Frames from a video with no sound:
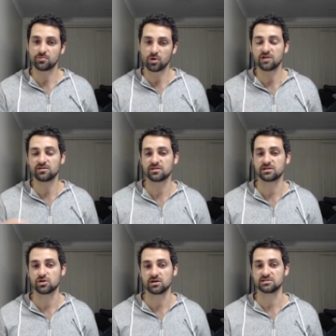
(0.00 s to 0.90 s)
product that they're
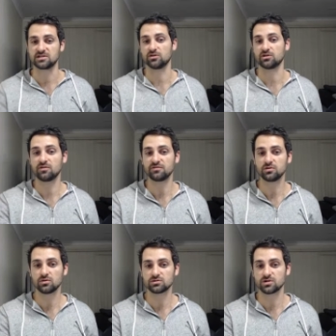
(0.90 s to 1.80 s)
trying to sell, they're
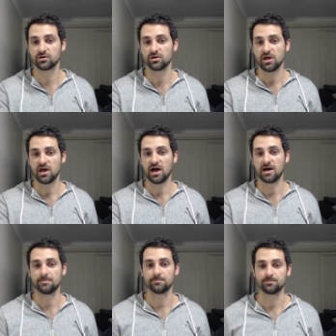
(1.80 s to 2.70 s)
often also you
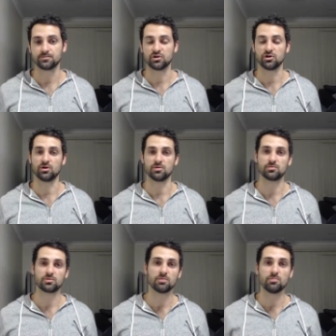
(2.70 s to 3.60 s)
know,
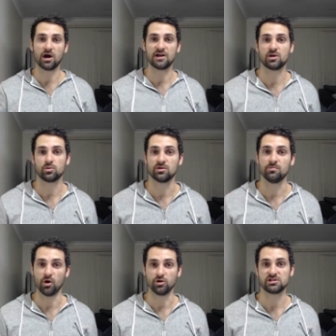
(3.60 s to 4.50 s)
combining it with a
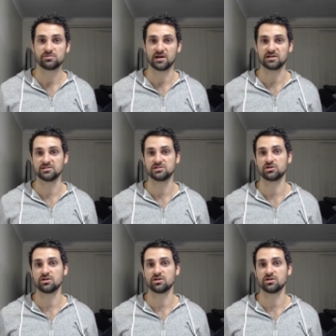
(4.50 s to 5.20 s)
bonus package.